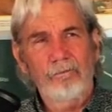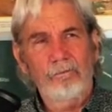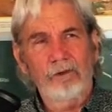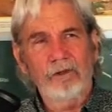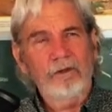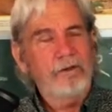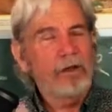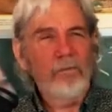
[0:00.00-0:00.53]

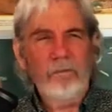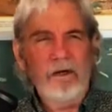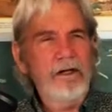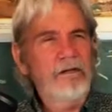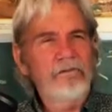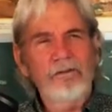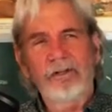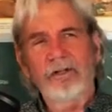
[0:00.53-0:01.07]
but
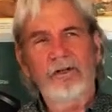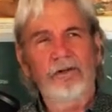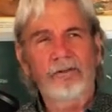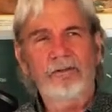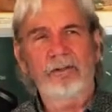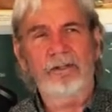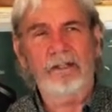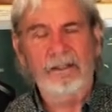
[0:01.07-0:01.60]
above the earth
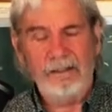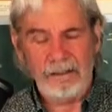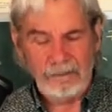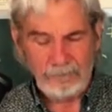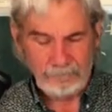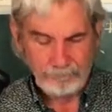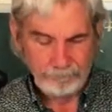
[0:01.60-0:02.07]
to God.